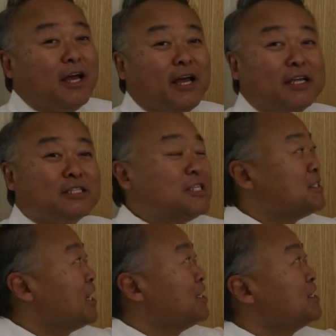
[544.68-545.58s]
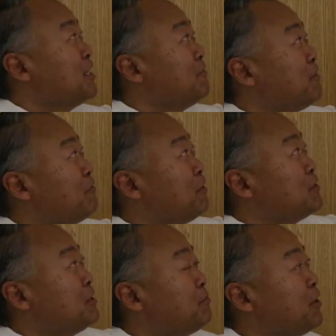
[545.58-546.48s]
It's designed to give the
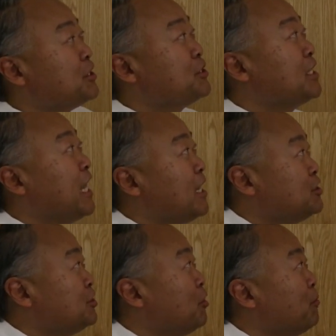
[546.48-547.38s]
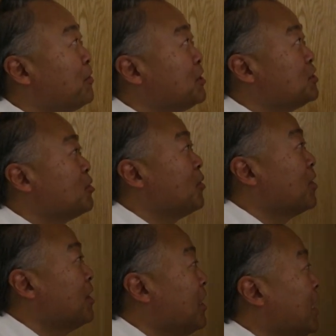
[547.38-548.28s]
first impression as you open this
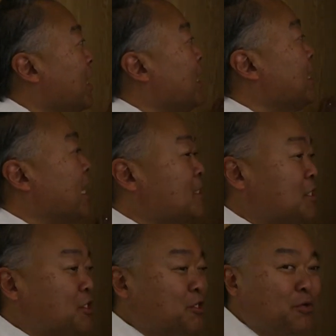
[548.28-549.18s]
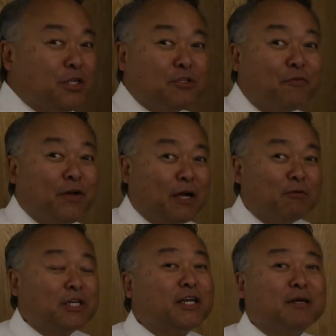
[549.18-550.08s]
door and as the students or
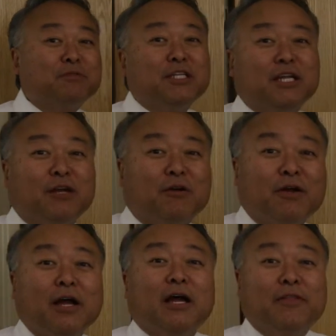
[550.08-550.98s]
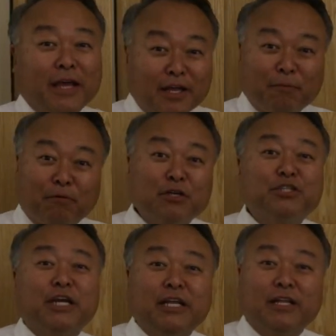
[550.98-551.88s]
faculty comes in here, they can
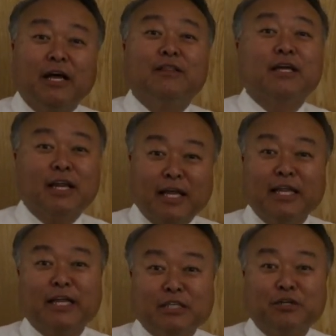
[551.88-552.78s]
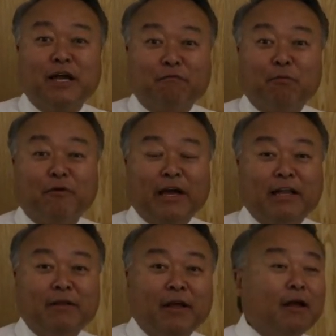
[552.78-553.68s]
appreciate the cleanliness you have
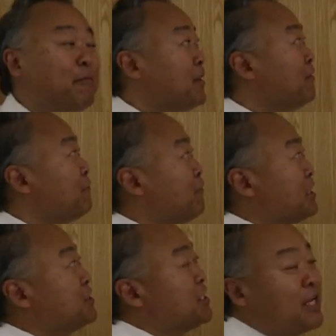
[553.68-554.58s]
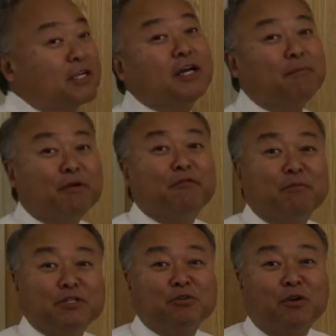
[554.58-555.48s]
provided by the fresh scent coming from
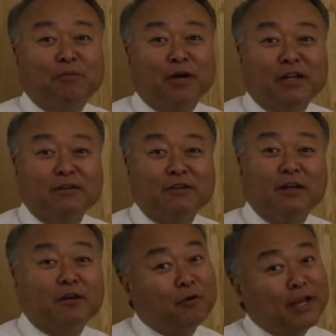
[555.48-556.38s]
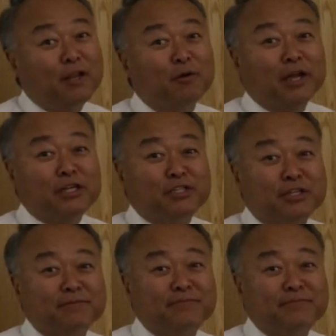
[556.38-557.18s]
the store pot. Great location.